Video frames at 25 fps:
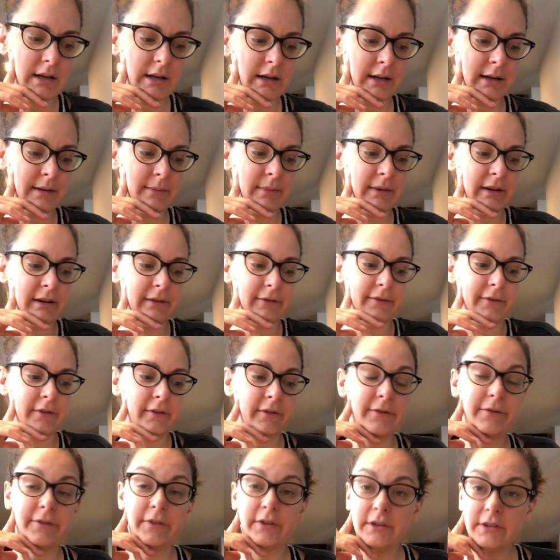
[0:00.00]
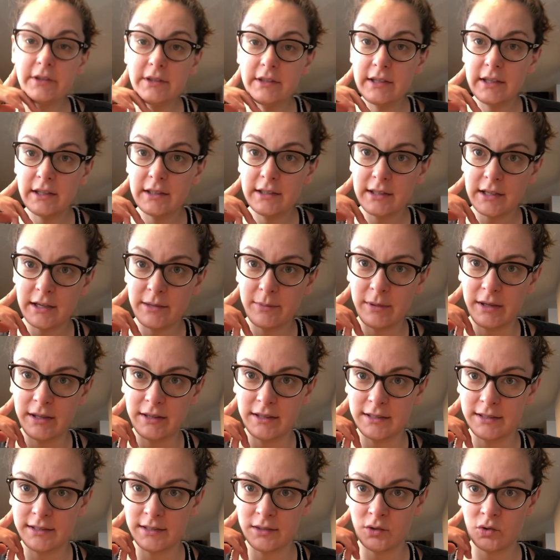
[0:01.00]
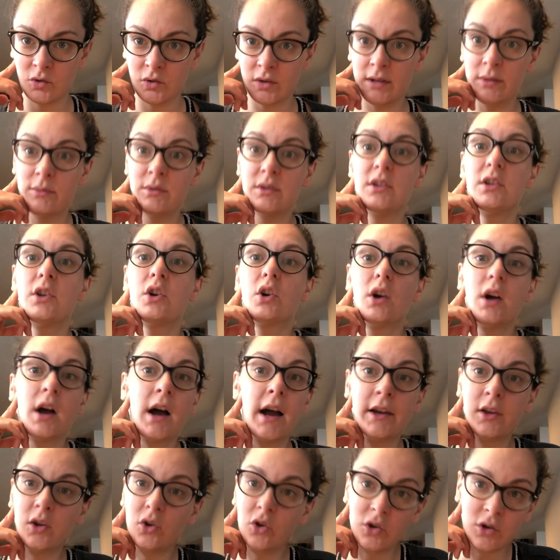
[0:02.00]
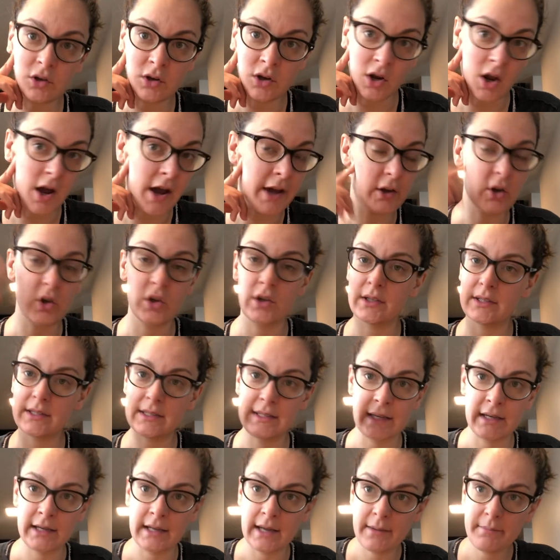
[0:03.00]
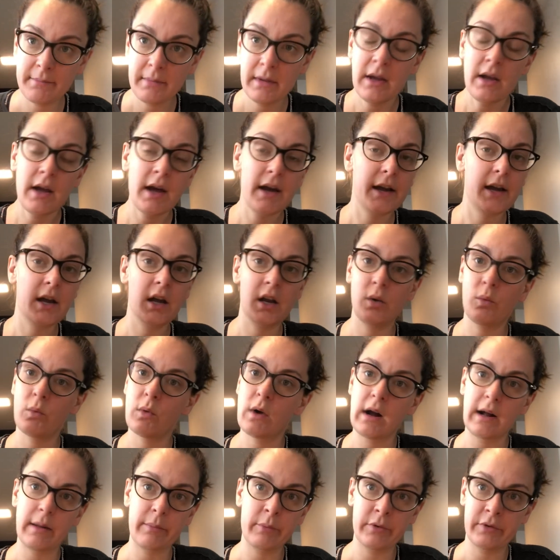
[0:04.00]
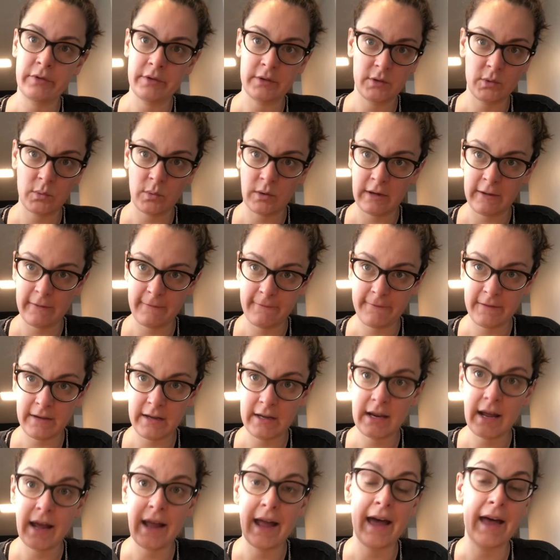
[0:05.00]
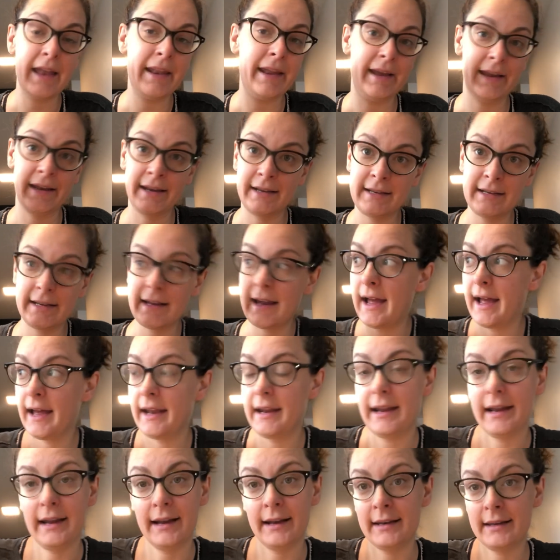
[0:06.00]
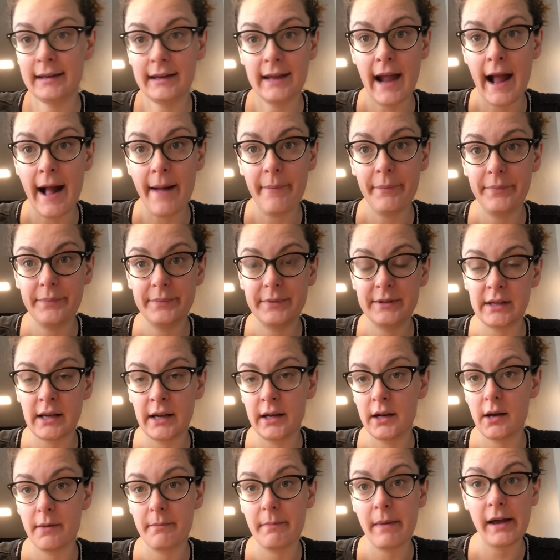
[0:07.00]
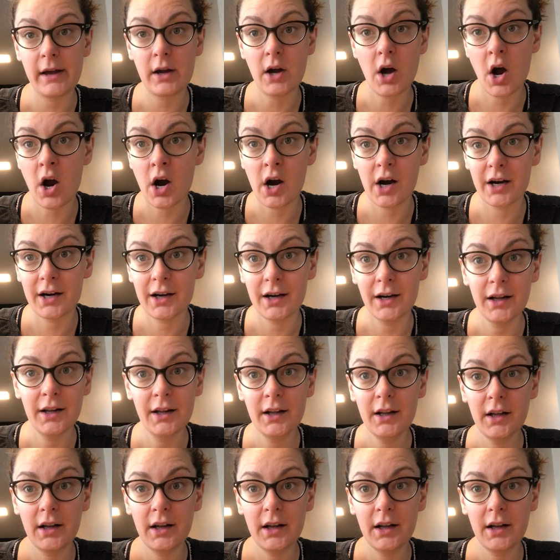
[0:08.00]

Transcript: But for the first time I had this injury, I couldn't stand up. I couldn't walk more than 20 feet. I had a handicap sign on my car